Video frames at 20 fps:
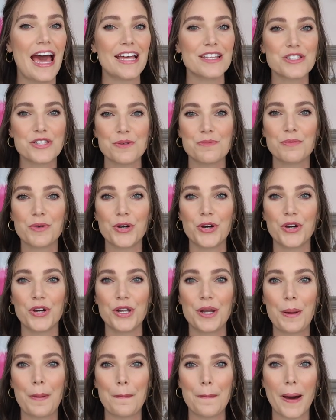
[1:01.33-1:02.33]
and some
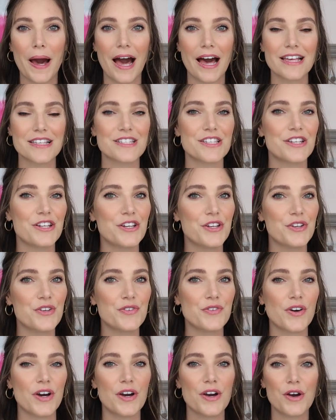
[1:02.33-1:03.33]
good
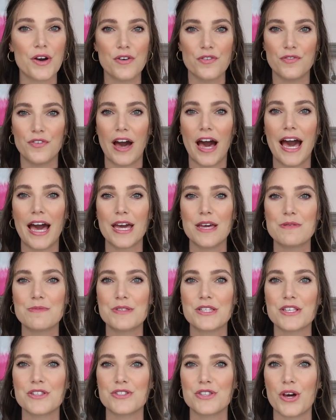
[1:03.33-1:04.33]
positive
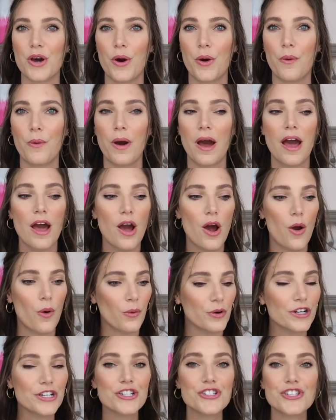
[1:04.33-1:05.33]
vibes. So
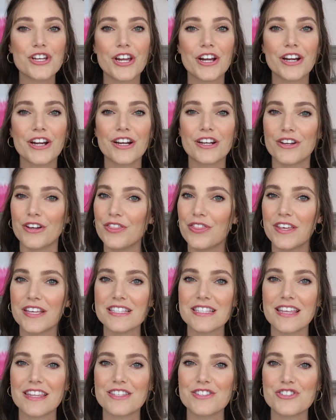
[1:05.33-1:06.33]
we're gonna share good
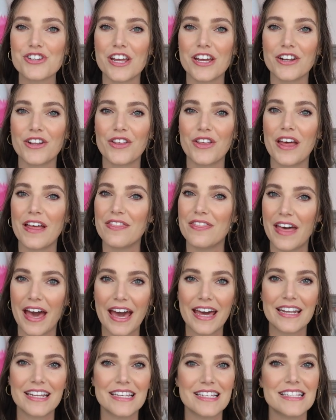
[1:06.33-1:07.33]
things on this channel, and
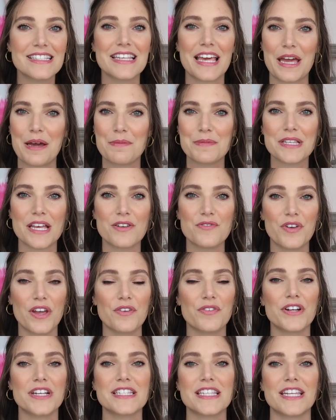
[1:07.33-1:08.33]
that is Amazon
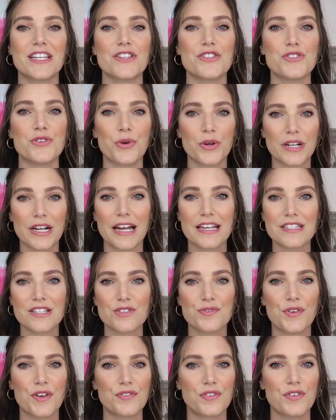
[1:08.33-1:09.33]
favorites. It is your
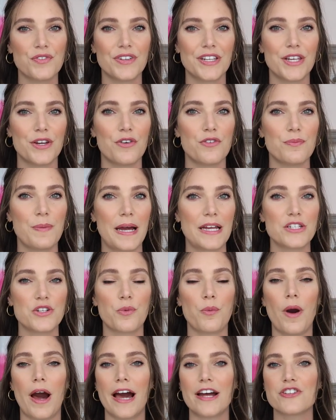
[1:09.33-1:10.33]
guys' favorite video of mine to
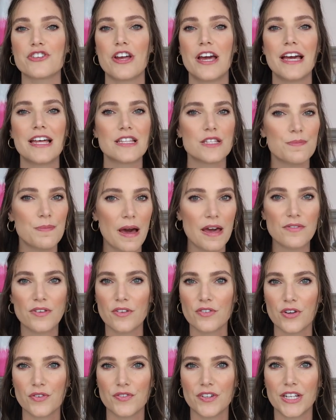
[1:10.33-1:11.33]
watch. It's my
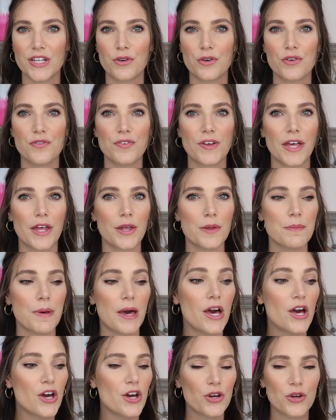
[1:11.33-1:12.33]
favorite video to
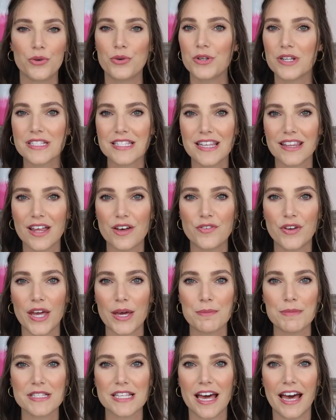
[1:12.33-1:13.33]
film. Who doesn't love
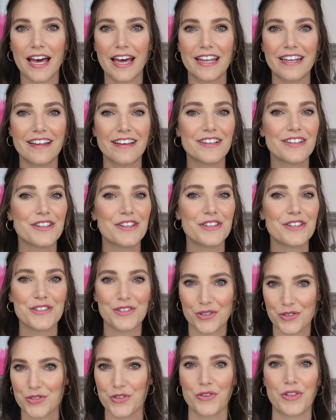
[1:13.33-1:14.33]
Amazon?
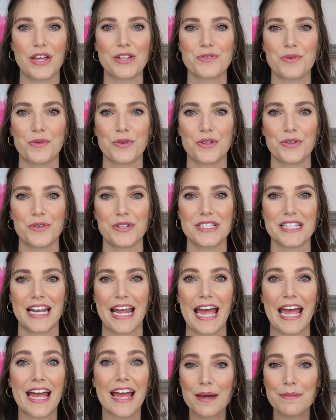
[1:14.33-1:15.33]
So that's what we're doing
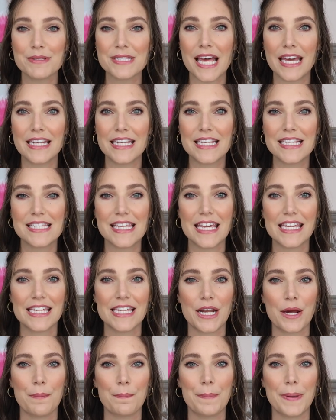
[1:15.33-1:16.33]
today. Amazon is
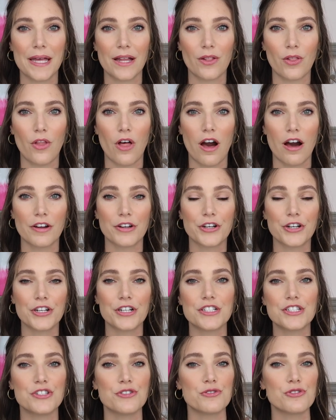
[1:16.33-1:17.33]
taking a bit
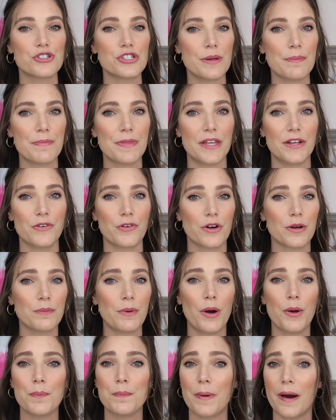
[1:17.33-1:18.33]
longer to ship than
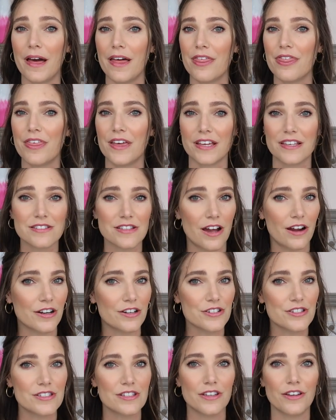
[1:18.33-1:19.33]
normal, but things
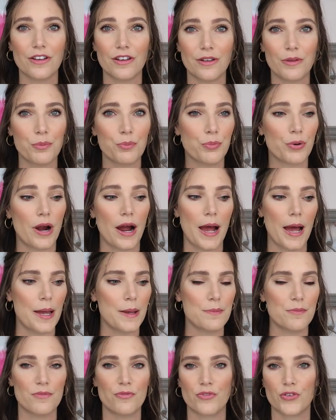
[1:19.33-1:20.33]
are still
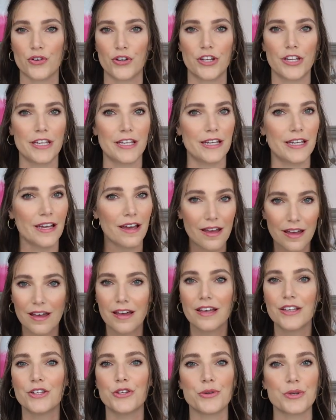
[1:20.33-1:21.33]
Prime free.
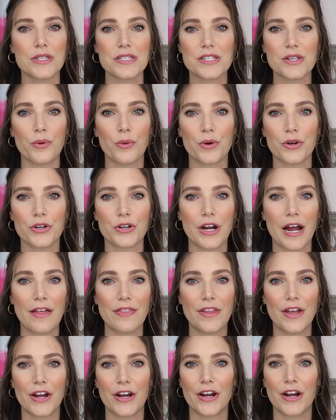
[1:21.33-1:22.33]
You can still order
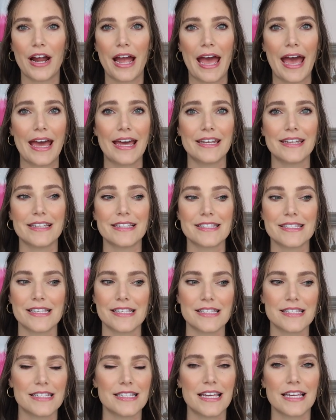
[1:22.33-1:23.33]
on there, and
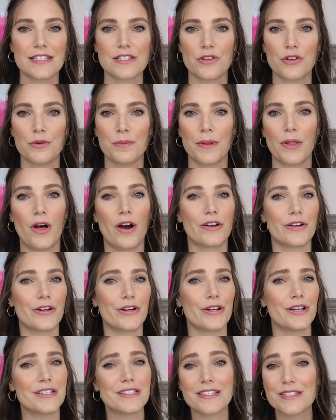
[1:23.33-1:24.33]
since it takes a little bit
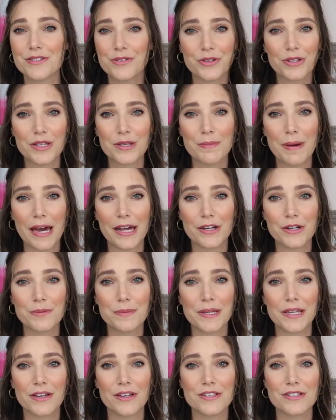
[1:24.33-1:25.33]
longer, it doesn't really matter
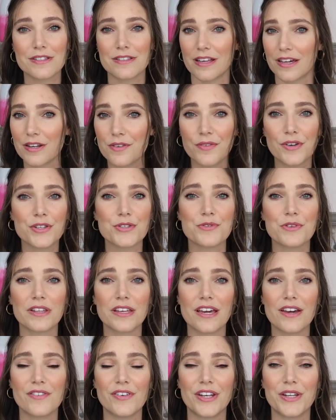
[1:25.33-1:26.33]
because none of us
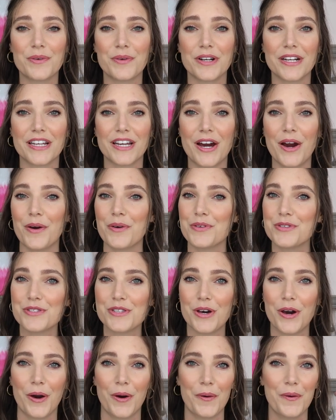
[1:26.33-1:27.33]
really have anywhere to go.
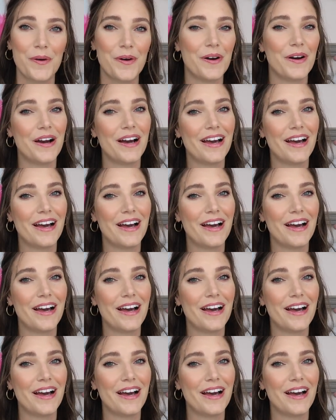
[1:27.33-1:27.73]
So